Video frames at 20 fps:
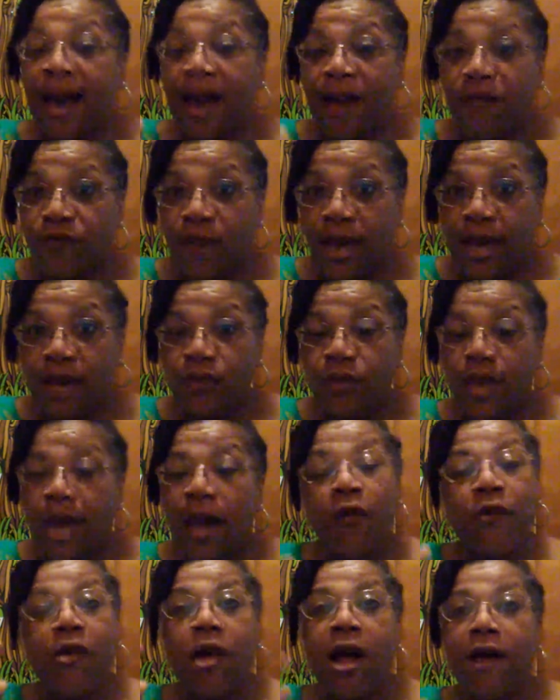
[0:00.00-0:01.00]
I found
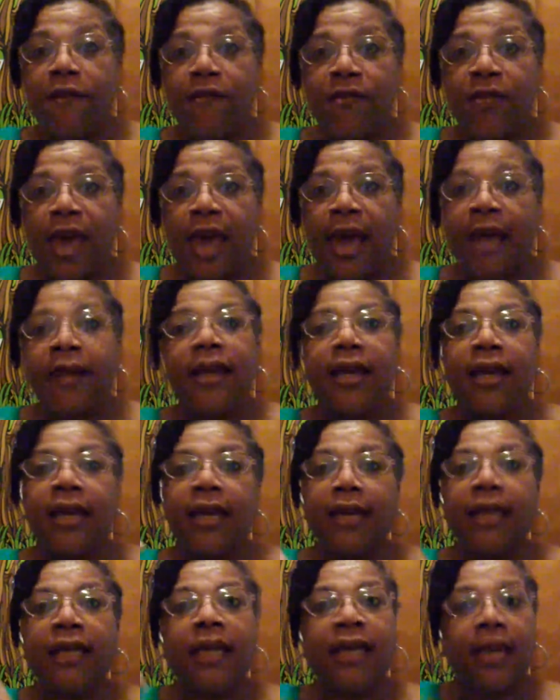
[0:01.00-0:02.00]
out that
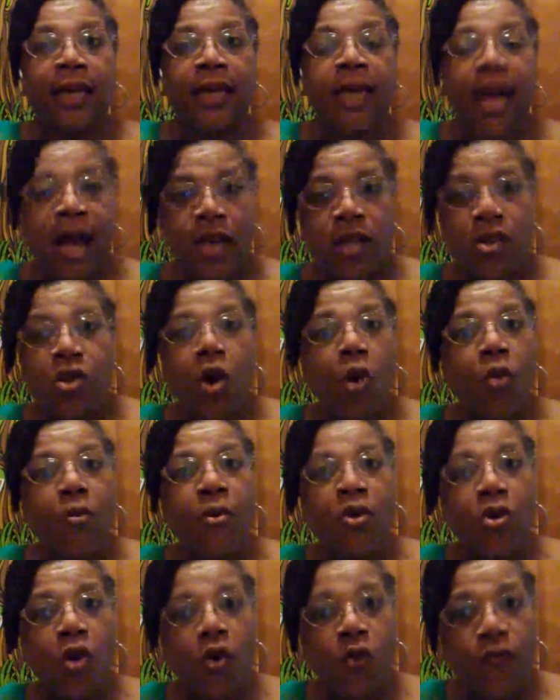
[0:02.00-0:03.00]
in
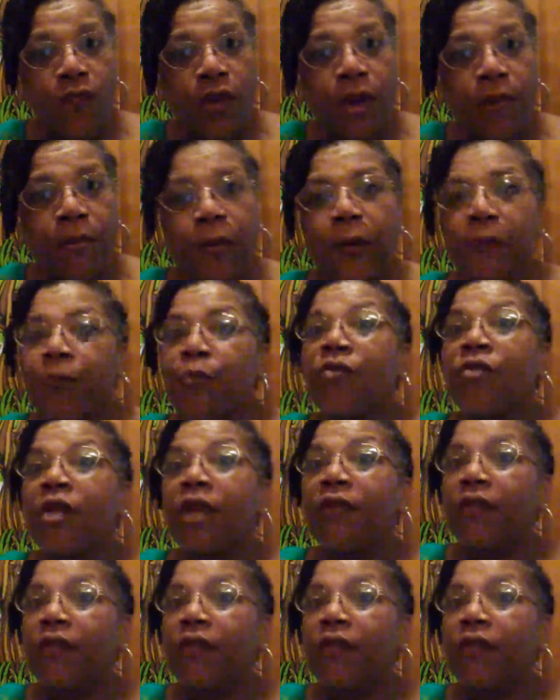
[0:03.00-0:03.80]
October, November,